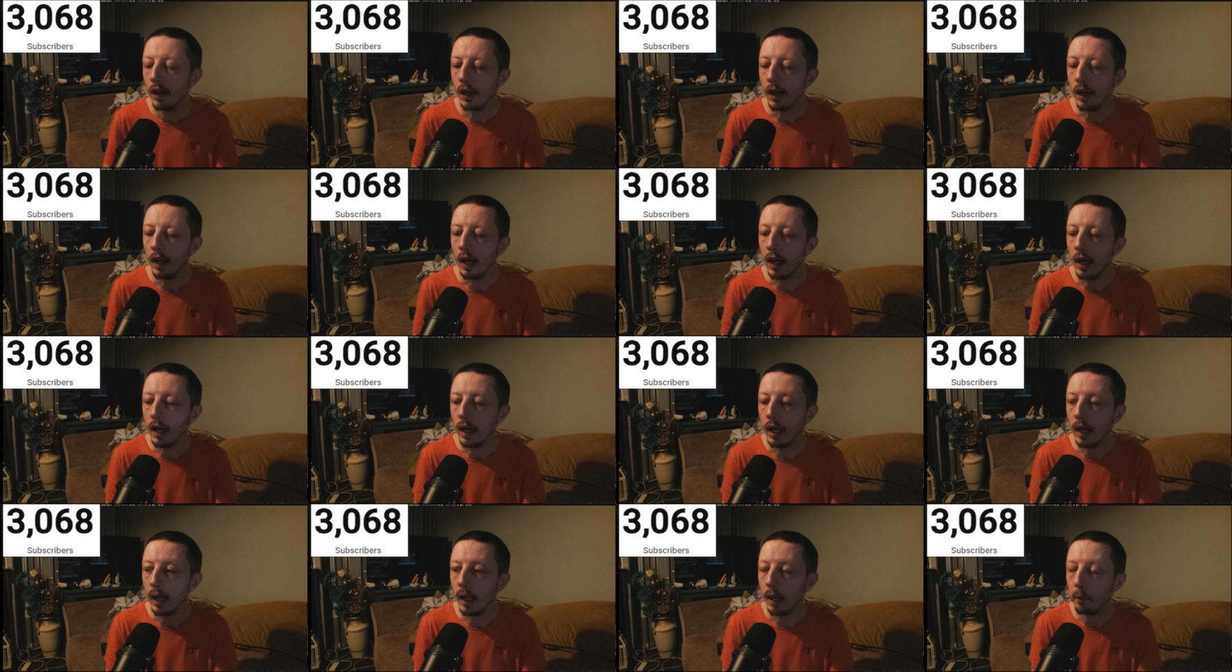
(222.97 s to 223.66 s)

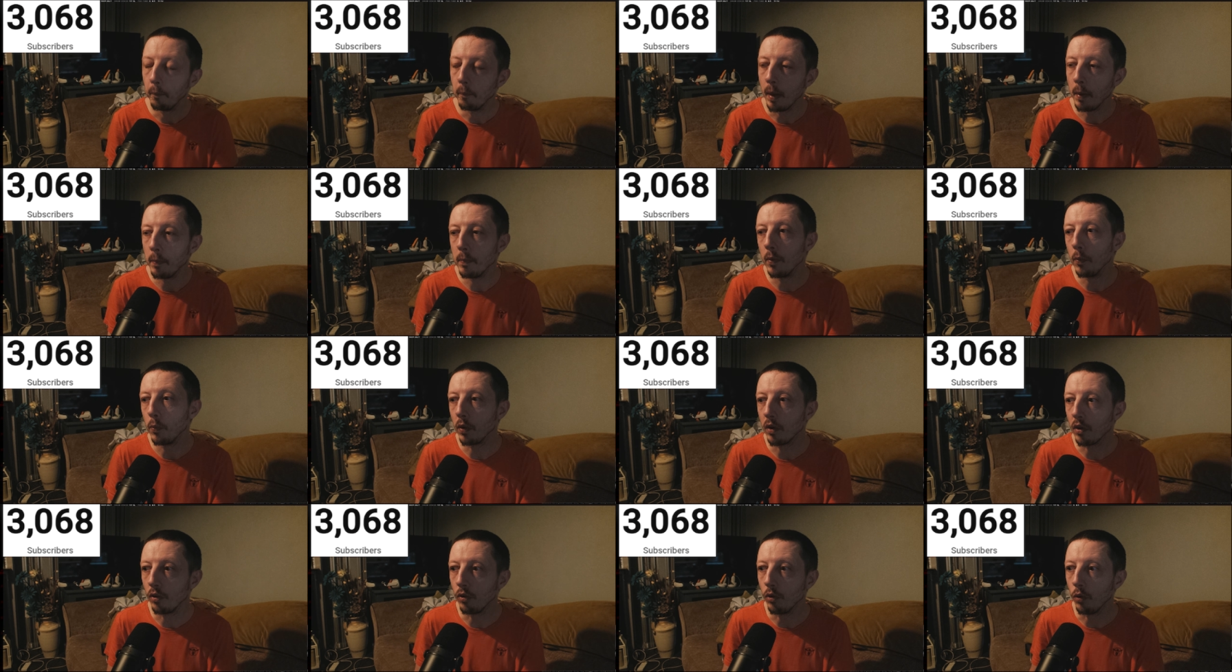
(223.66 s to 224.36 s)
Uh, maybe
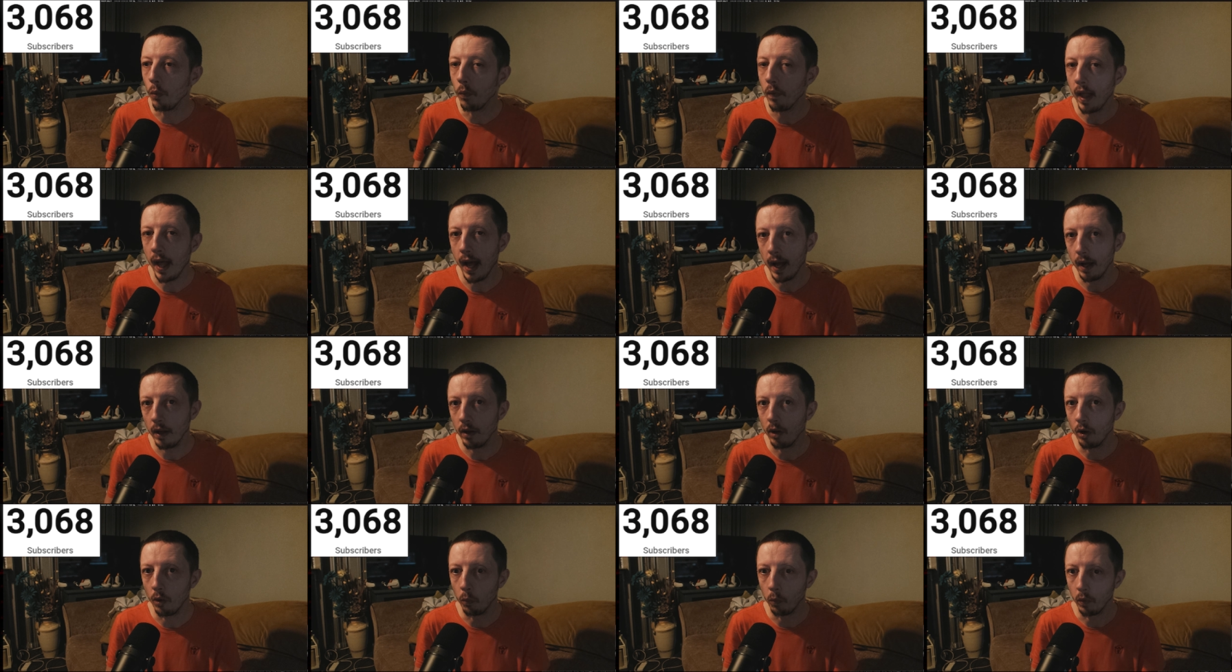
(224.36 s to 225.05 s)
we could do that
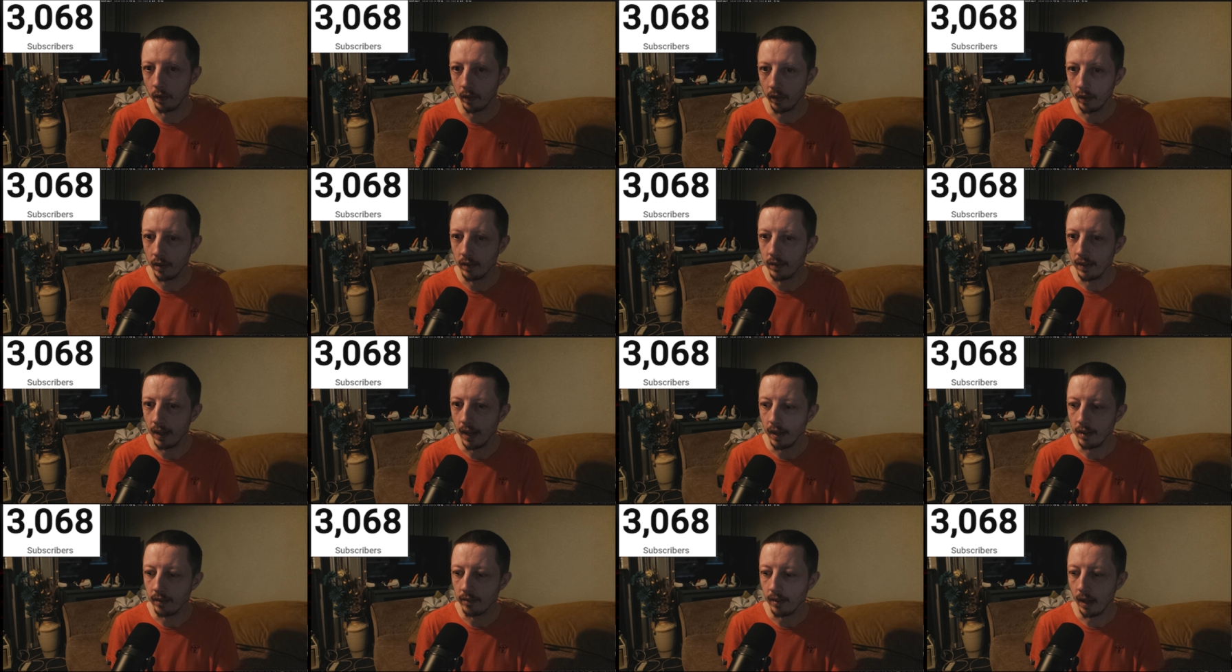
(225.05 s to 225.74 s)
on one of the
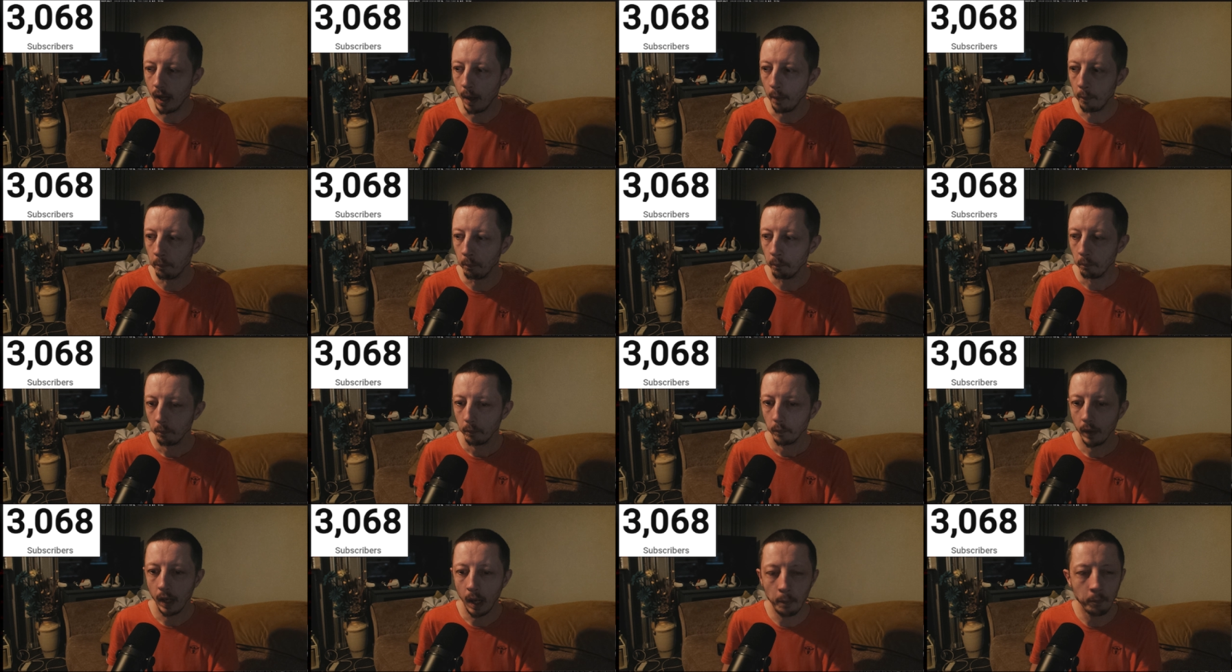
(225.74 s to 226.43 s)
days that I'm
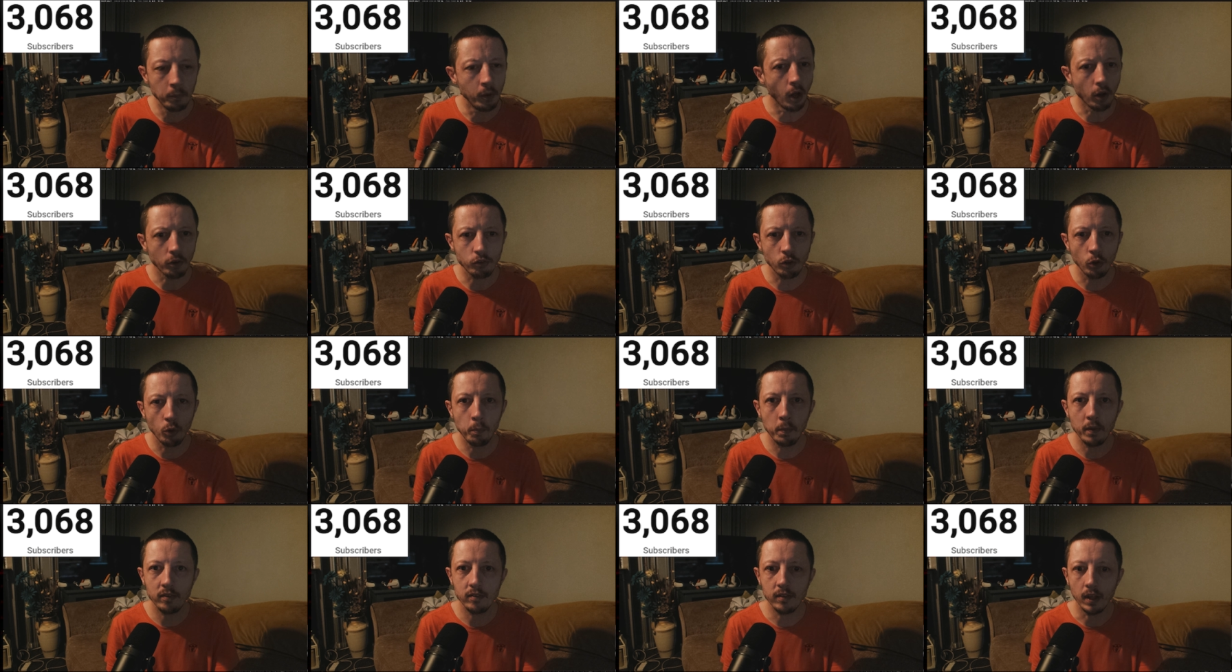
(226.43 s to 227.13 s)
not too
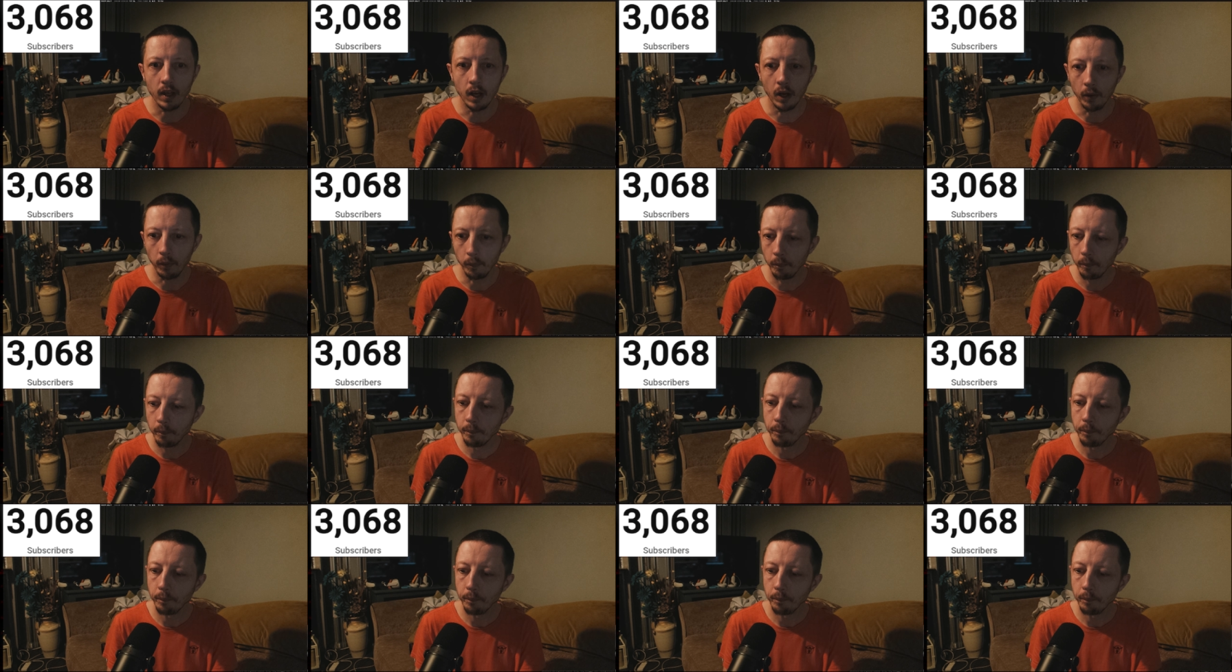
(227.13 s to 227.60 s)
busy on.